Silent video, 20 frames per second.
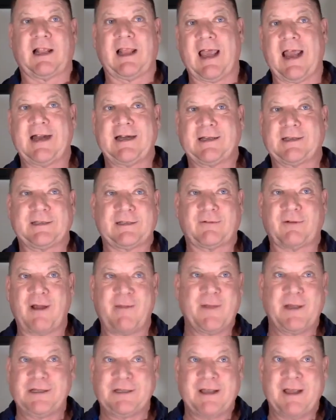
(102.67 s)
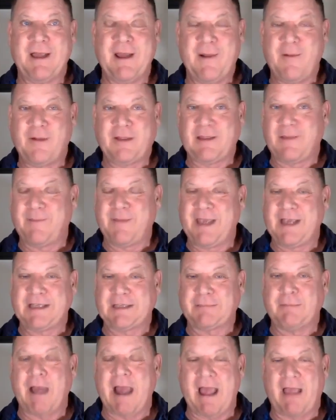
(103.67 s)
line of scrimmage with a big
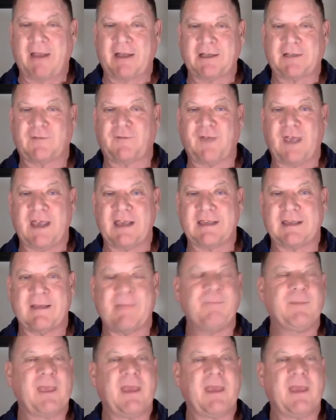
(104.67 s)
smile on his face